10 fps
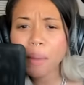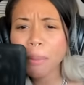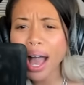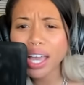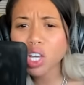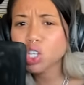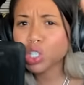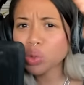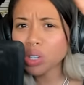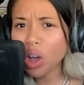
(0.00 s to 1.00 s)
by
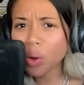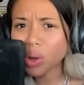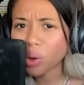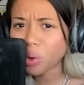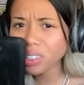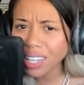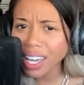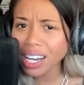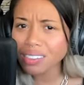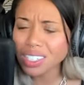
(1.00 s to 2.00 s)
you know who. She
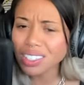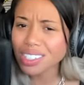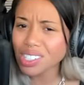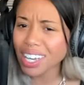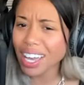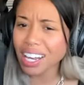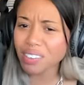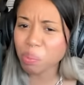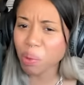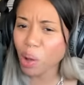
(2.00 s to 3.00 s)
can't
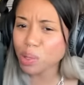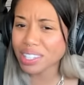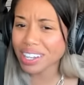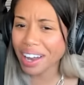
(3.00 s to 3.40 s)
even post the